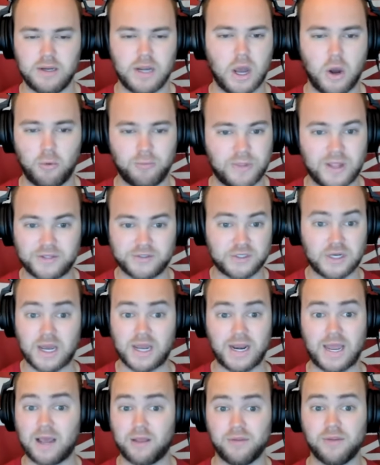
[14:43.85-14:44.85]
No, that's
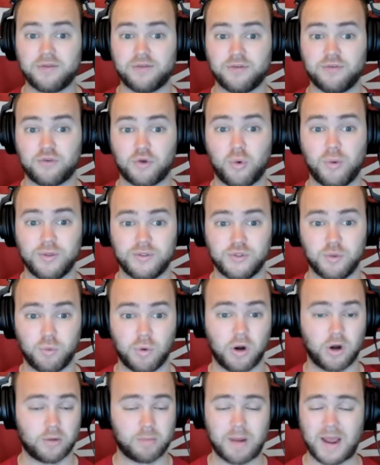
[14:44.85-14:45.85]
not how this is going to
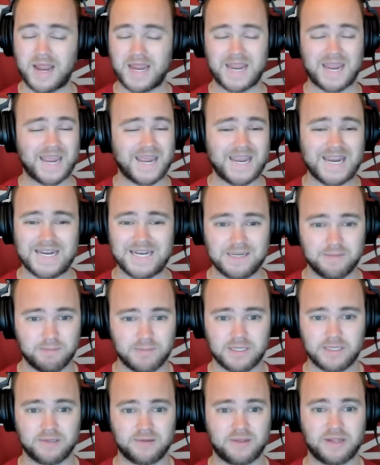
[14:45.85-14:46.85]
work by any means.